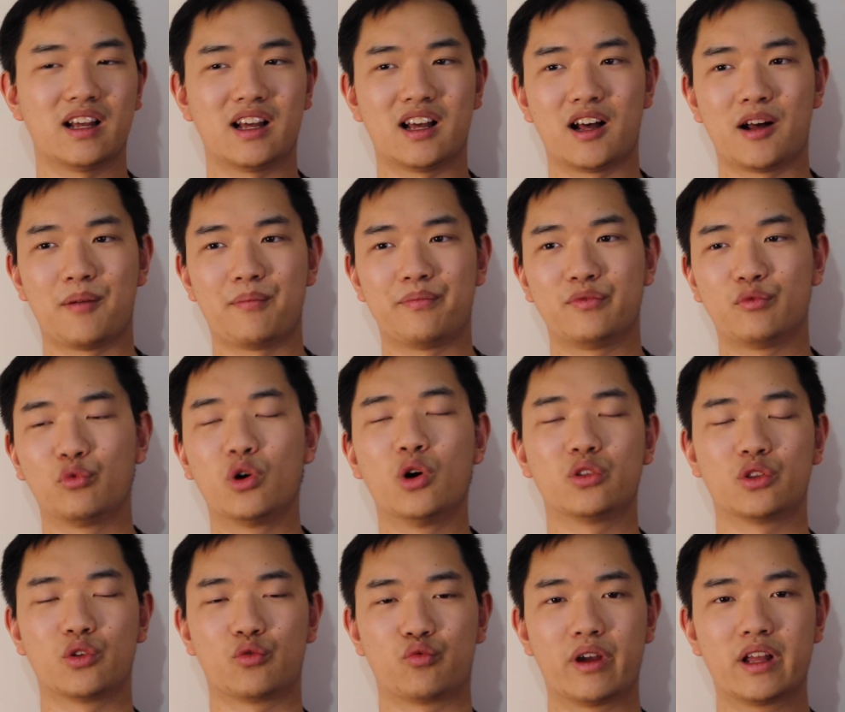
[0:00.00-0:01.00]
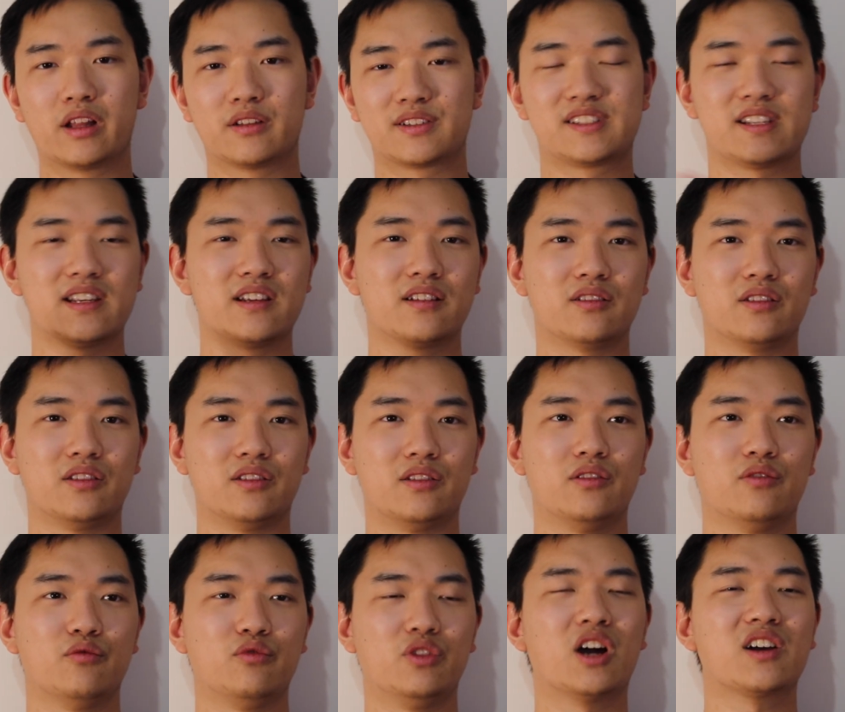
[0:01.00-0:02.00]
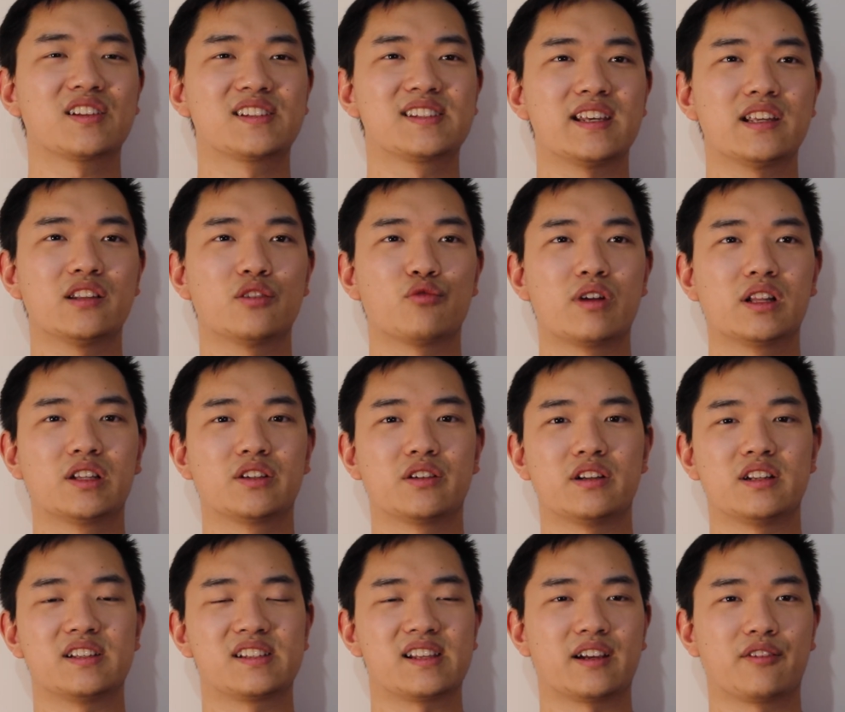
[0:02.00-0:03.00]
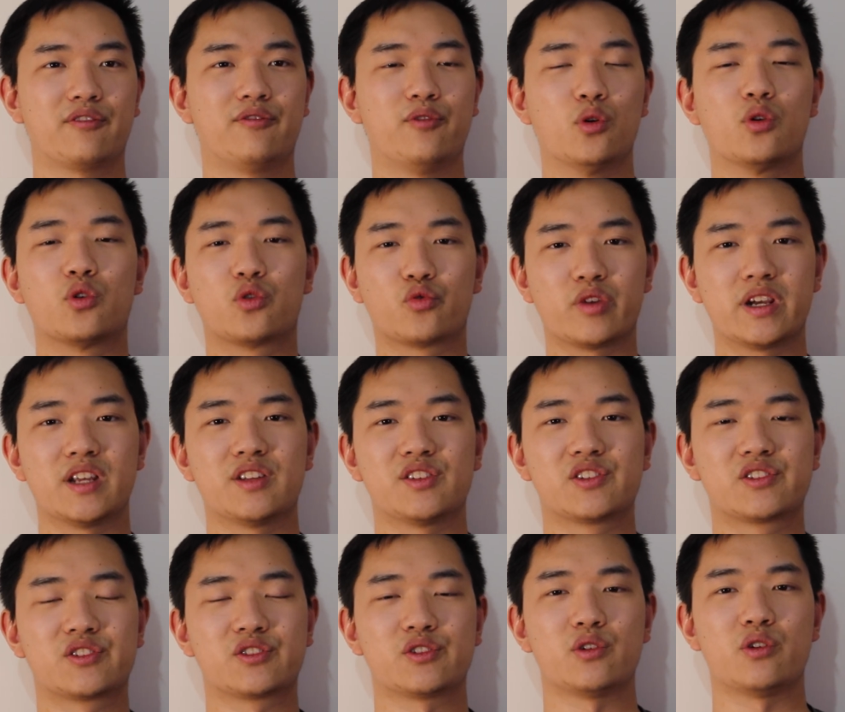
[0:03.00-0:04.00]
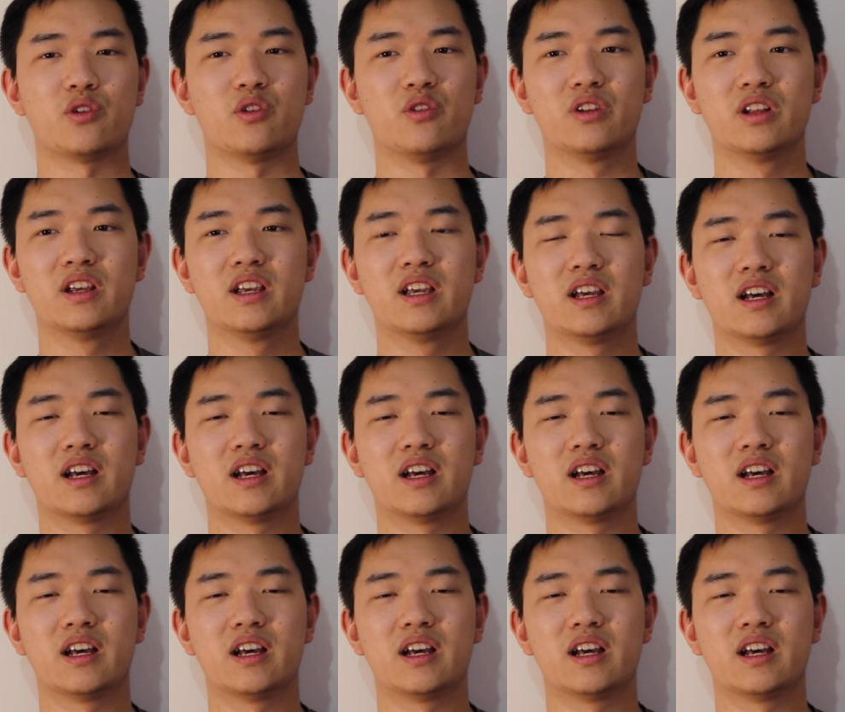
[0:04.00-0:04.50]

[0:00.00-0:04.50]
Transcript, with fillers: Um, well, the scene, not seeing the Riddler in his like full green suit,